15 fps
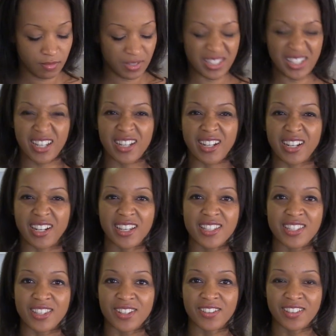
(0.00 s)
It's kind of
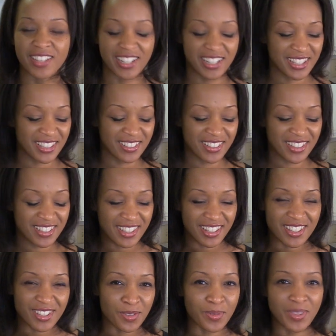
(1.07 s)
nice though. It just feels
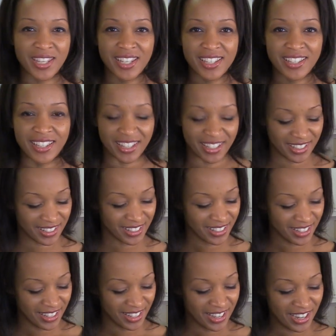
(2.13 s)
soothing.
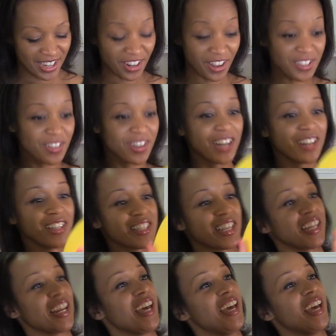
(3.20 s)
It also kind of looks
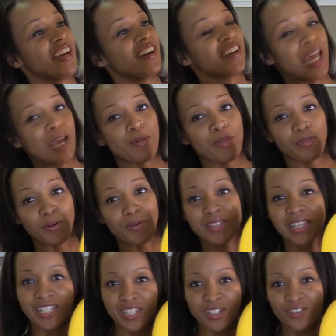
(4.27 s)
like an egg on Game of
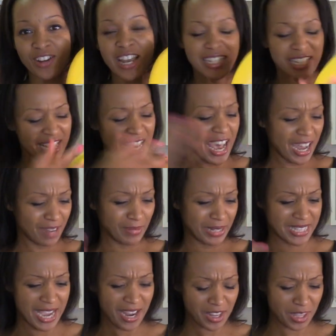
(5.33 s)
Thrones. It's a dragon egg, but
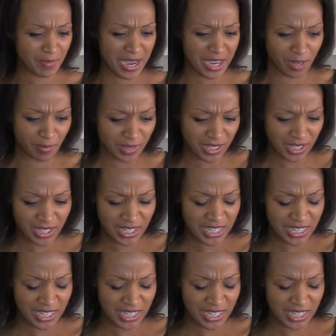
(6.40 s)
it's hot on the bottom.